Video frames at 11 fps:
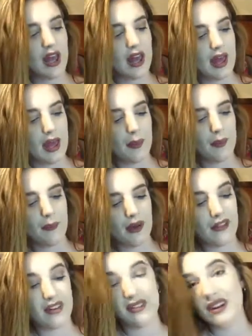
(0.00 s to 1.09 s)

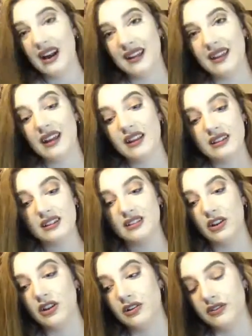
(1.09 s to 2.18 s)
My favourite highlight at the
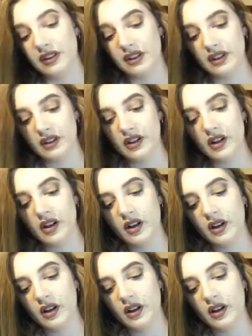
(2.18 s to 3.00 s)
start of the year